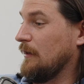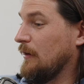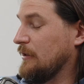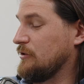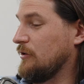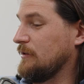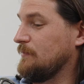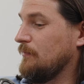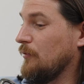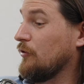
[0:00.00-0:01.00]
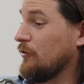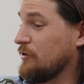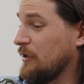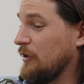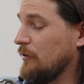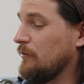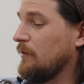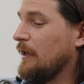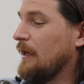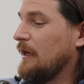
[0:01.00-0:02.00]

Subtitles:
insurance brokers can do.